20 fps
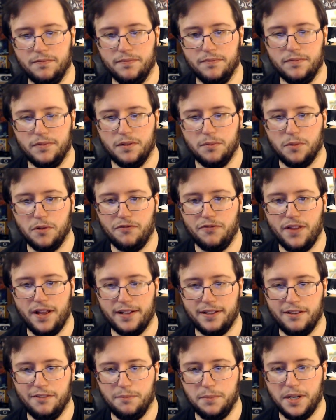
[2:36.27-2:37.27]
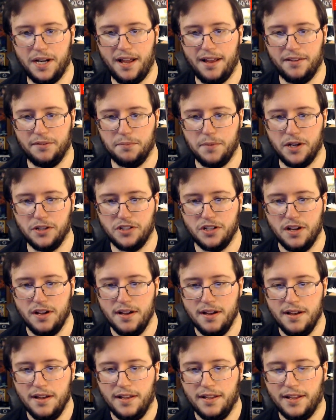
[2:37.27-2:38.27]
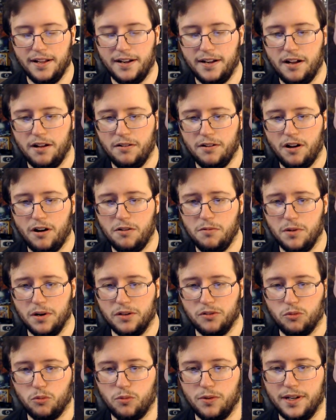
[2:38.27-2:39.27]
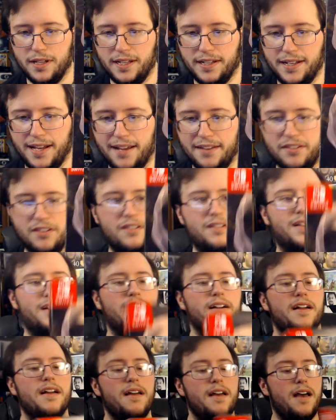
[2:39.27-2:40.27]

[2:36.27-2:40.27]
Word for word: some reflective, but not as much. There you go. The artwork's really nice on there.